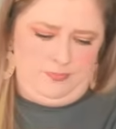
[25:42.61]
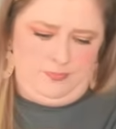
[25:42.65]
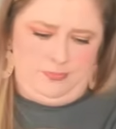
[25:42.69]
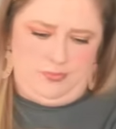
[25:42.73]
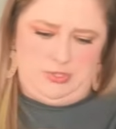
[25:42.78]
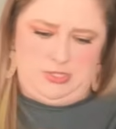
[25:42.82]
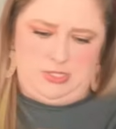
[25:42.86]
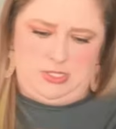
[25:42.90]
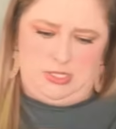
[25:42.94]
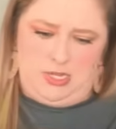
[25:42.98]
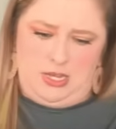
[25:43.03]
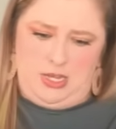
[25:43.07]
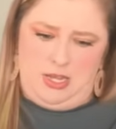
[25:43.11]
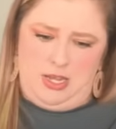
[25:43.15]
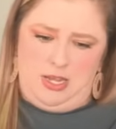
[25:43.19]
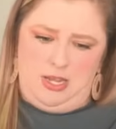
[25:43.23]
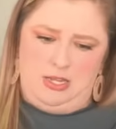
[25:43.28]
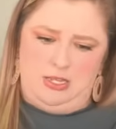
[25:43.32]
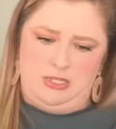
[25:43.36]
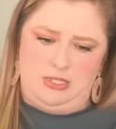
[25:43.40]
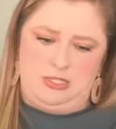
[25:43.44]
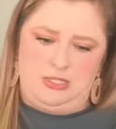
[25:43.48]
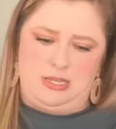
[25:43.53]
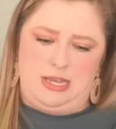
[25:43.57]
What
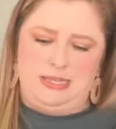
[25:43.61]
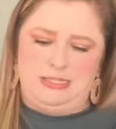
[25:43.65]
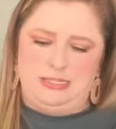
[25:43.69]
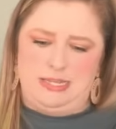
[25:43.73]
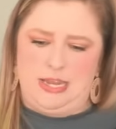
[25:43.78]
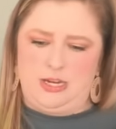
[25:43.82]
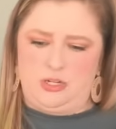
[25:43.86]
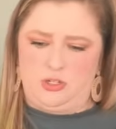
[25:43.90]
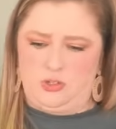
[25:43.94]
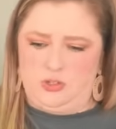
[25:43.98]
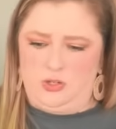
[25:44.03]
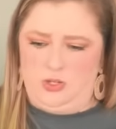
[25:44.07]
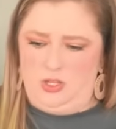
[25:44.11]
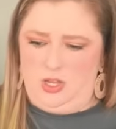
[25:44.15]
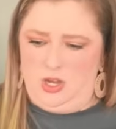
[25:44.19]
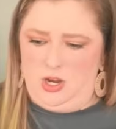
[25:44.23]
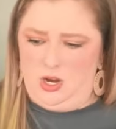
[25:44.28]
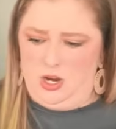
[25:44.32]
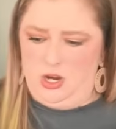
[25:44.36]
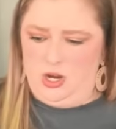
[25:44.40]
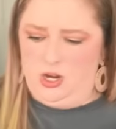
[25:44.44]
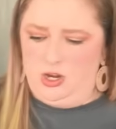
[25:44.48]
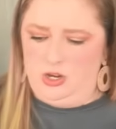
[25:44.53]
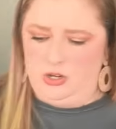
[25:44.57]
size? Size extra
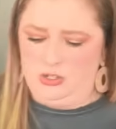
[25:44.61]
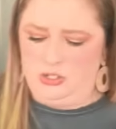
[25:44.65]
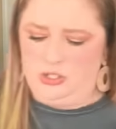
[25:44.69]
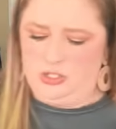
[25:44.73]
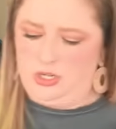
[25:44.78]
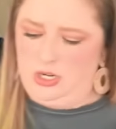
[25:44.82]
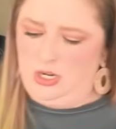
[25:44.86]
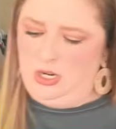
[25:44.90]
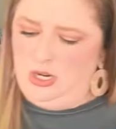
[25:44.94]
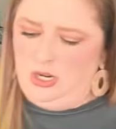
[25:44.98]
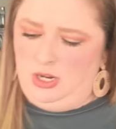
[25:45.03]
large.